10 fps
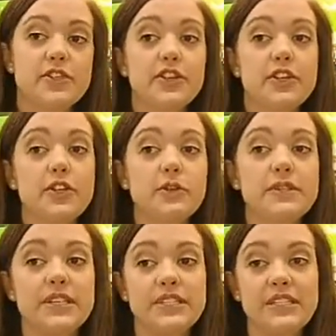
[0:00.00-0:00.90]
to a Cube
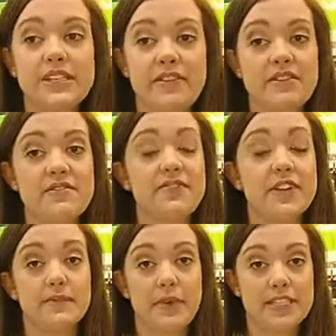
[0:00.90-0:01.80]
67
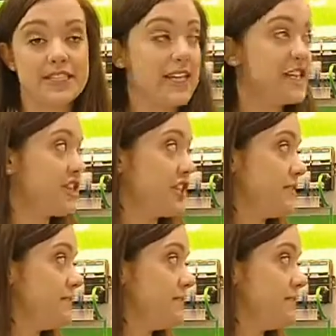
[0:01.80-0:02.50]
field bus station.